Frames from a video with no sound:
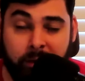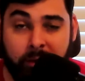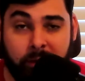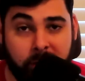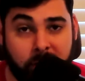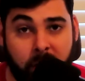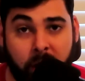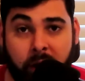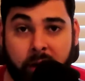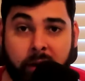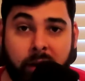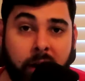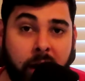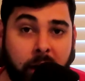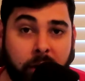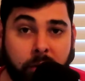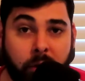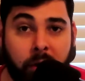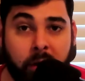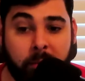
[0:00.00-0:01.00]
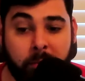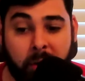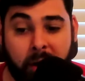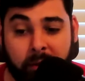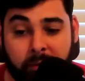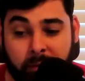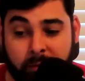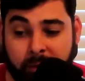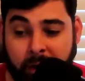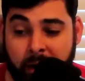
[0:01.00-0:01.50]
done. I'll go ahead and buy it
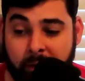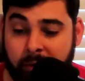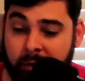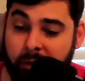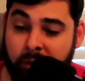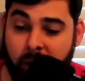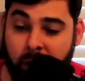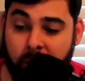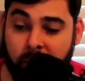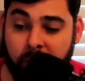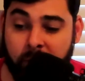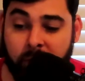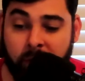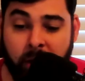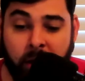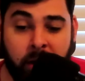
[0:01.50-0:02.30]
for $500.